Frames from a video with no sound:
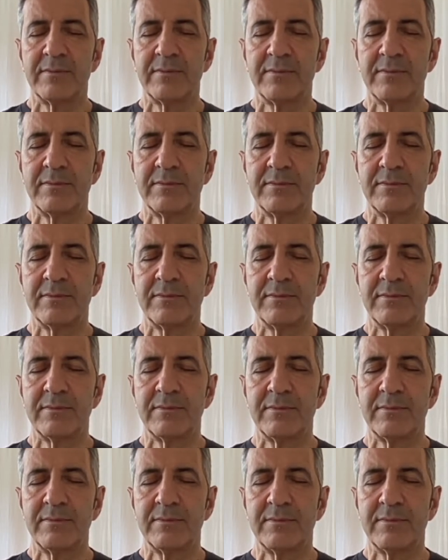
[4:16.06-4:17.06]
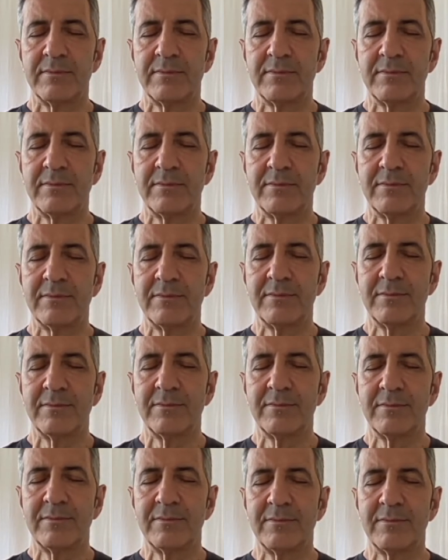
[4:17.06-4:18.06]

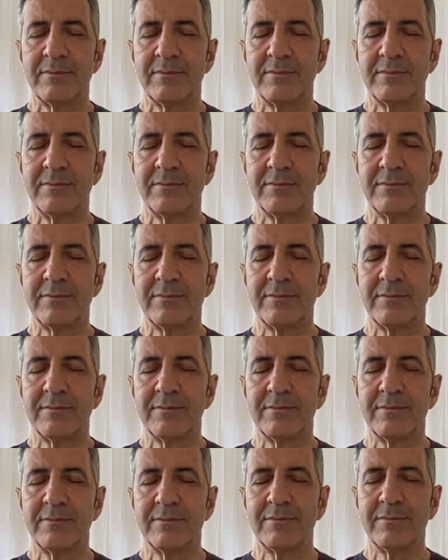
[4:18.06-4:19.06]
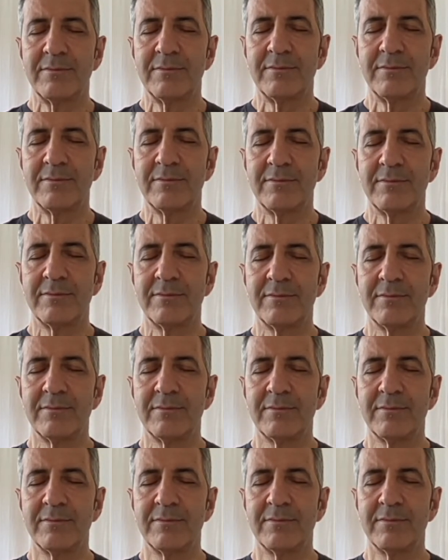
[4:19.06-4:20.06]

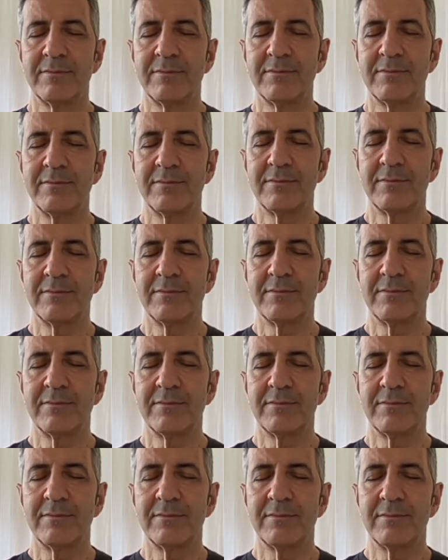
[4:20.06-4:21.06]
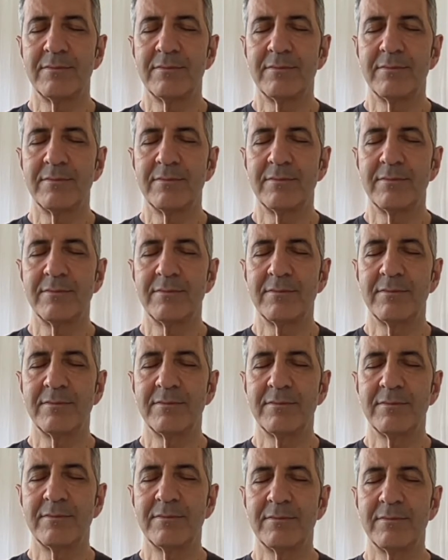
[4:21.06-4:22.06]

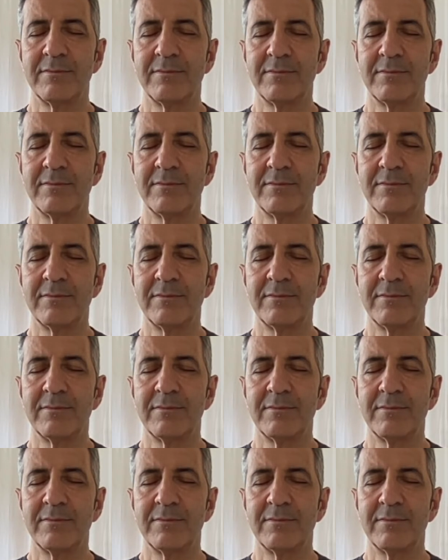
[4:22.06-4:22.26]
(no one is talking)